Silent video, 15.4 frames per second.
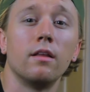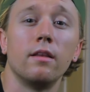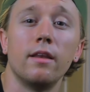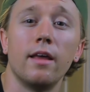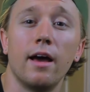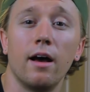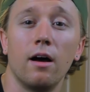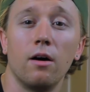
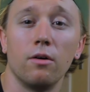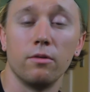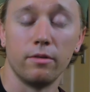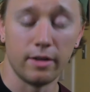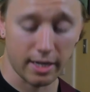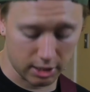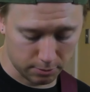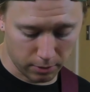Now,
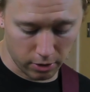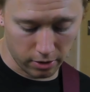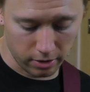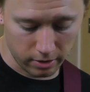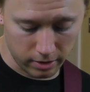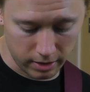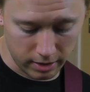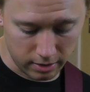next part of
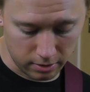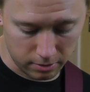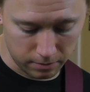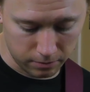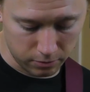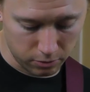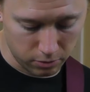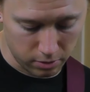the lick,
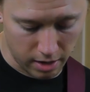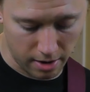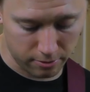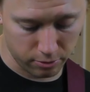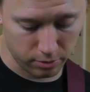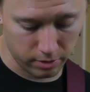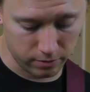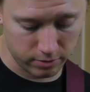
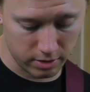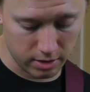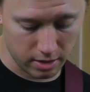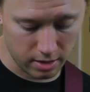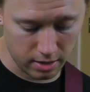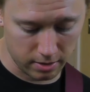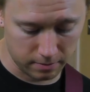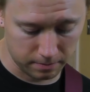after we've
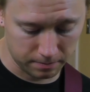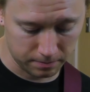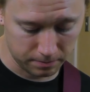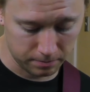done,